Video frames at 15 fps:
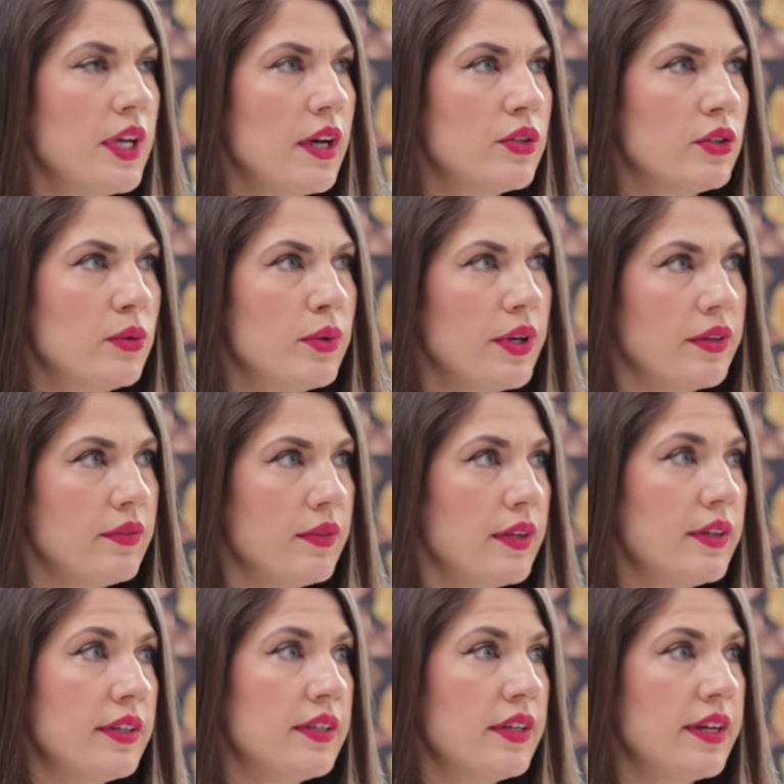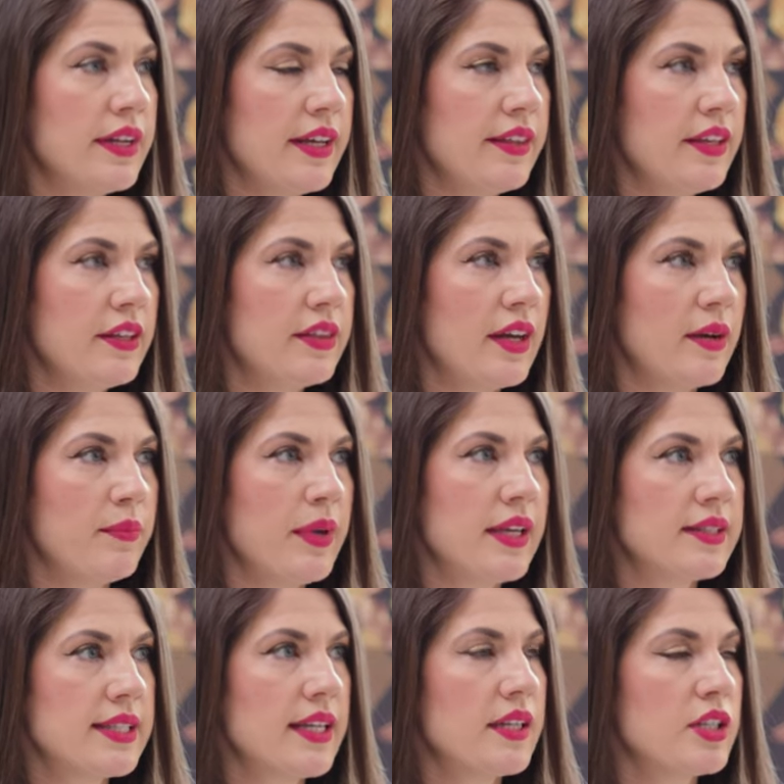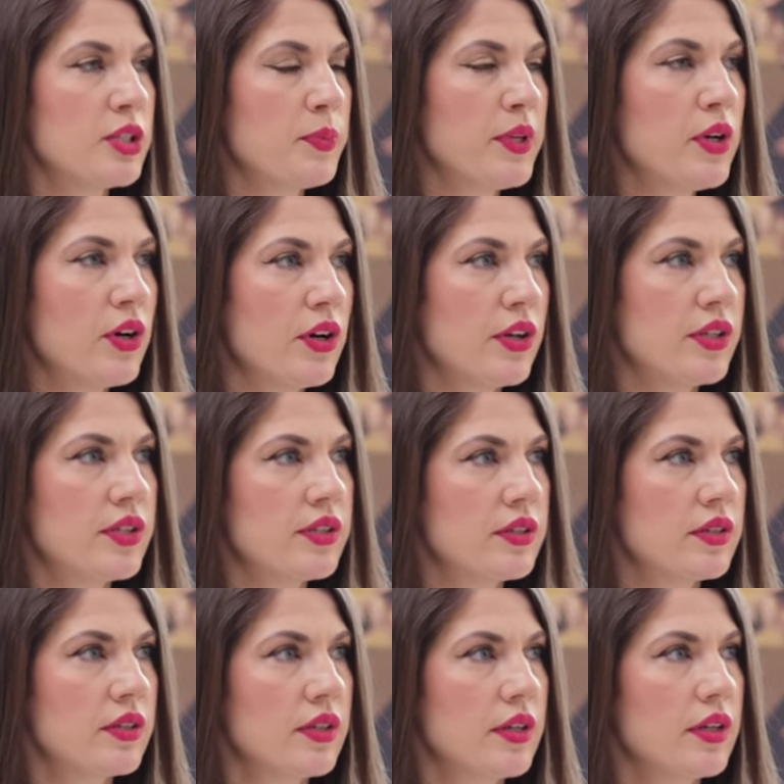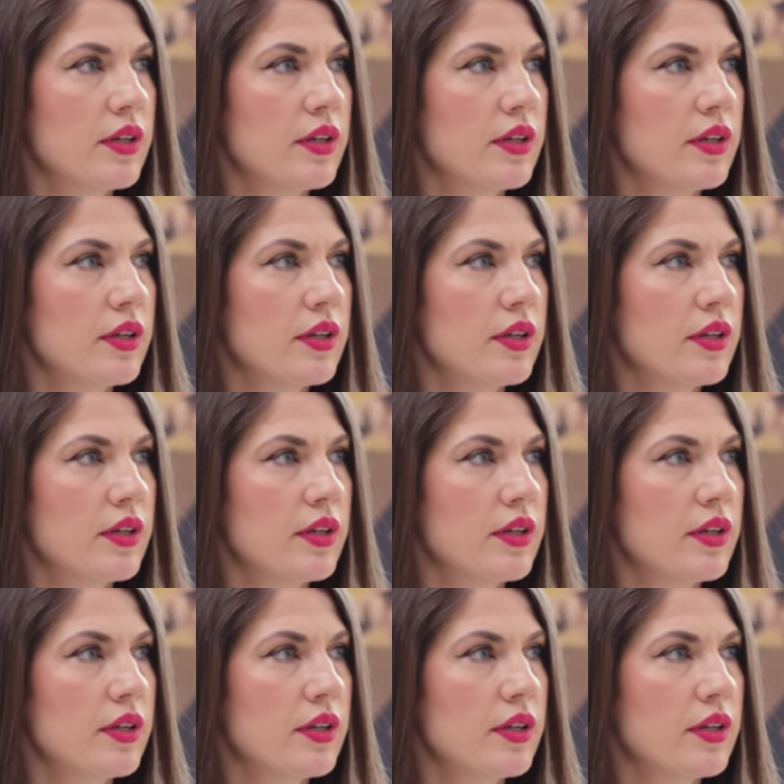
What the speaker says: Yeah, no, I think that makes sense, because